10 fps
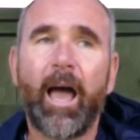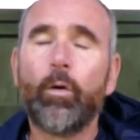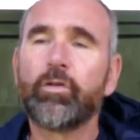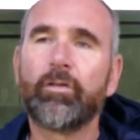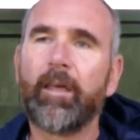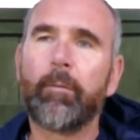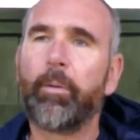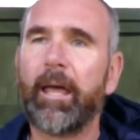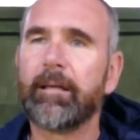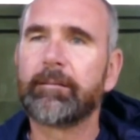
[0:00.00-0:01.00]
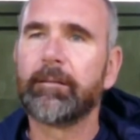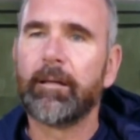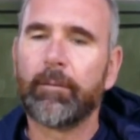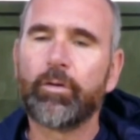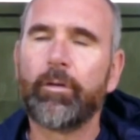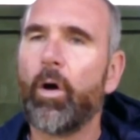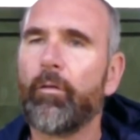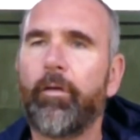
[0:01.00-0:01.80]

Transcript: And also the other players. I'm sure they all